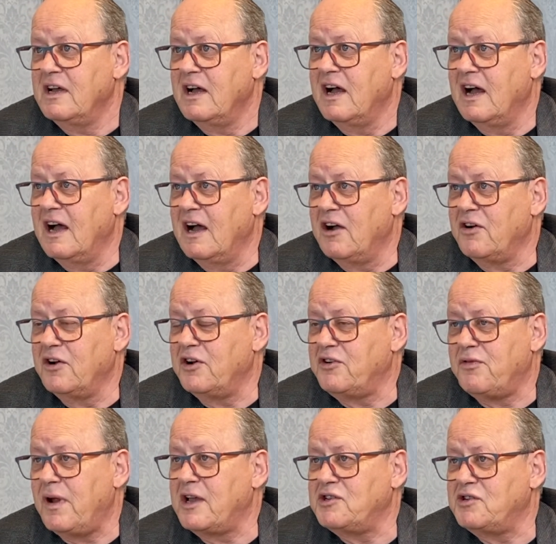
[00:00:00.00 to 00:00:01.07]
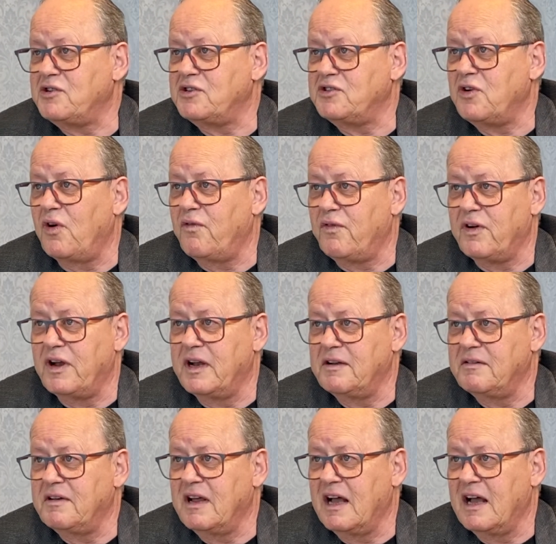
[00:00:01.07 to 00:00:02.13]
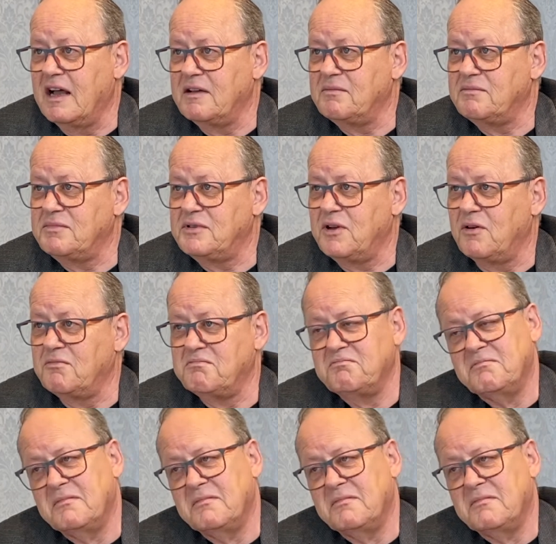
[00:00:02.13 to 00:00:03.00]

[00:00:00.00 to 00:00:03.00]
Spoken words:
her treasures over, and so.